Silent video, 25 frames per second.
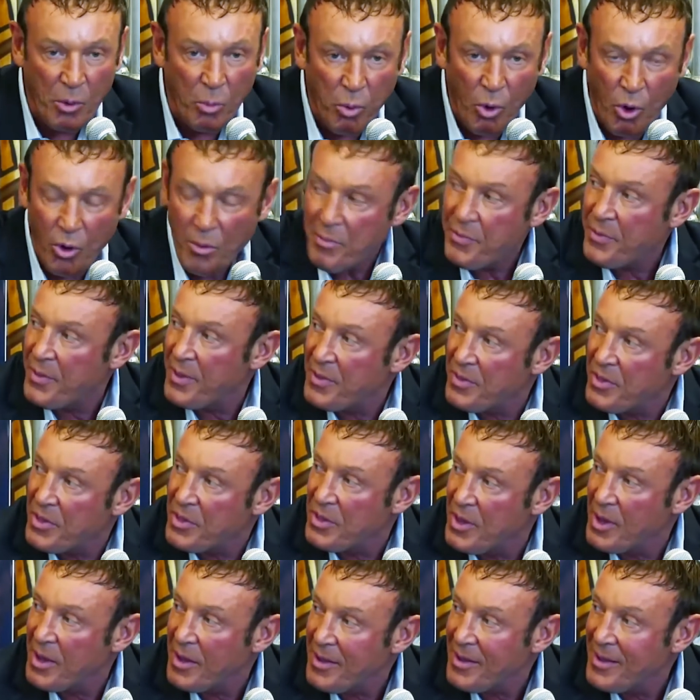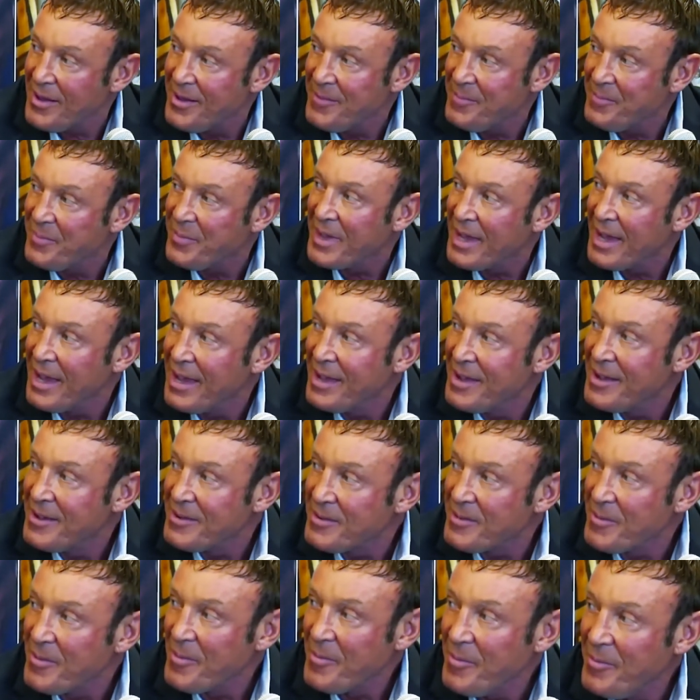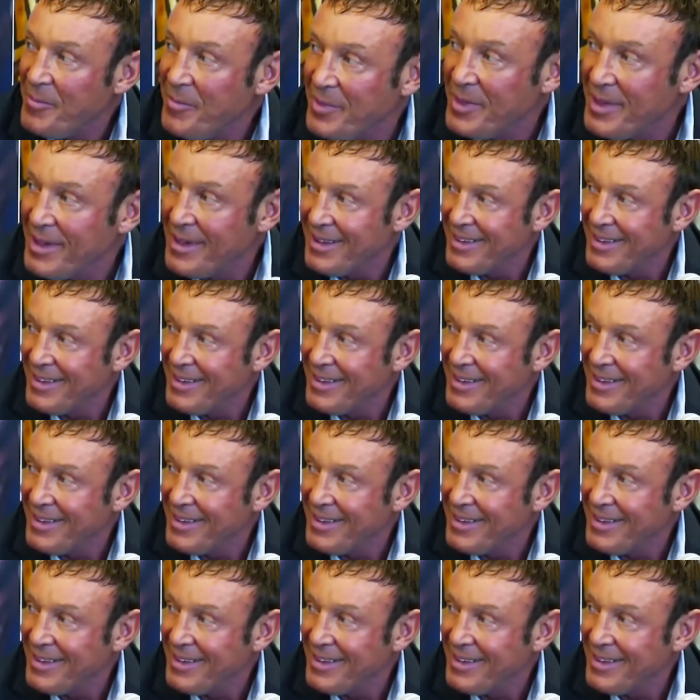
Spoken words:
that's their lot. Yeah. Are you here, Fly? That's your lot.